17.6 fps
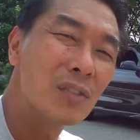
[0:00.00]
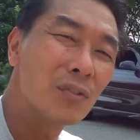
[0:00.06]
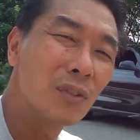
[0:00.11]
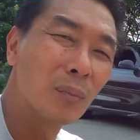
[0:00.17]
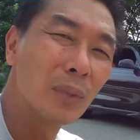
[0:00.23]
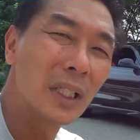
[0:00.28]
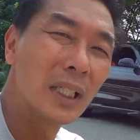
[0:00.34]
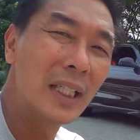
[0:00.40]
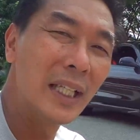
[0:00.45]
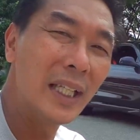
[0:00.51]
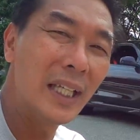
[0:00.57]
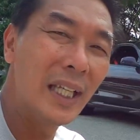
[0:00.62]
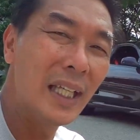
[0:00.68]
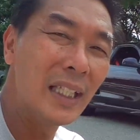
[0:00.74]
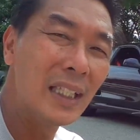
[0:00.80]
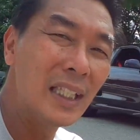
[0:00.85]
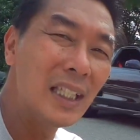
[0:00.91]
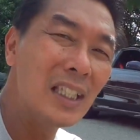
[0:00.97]
from the late
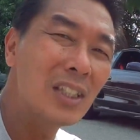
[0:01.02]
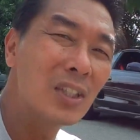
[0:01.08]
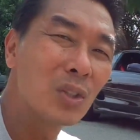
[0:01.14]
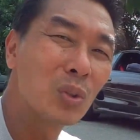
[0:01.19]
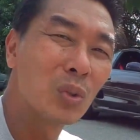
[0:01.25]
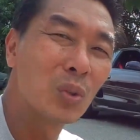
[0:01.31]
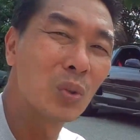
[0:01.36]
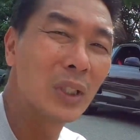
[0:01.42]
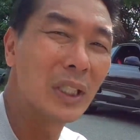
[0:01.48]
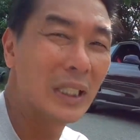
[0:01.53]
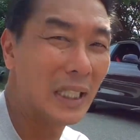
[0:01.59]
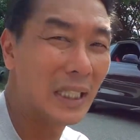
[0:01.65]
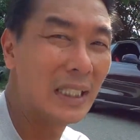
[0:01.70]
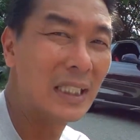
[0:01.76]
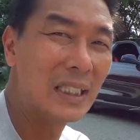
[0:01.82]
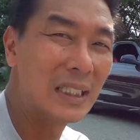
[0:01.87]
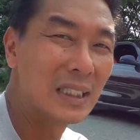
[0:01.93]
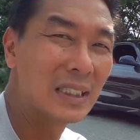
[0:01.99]
80s to the
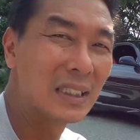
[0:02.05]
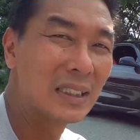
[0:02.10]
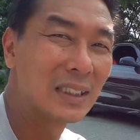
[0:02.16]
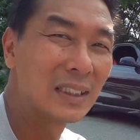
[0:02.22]
90s.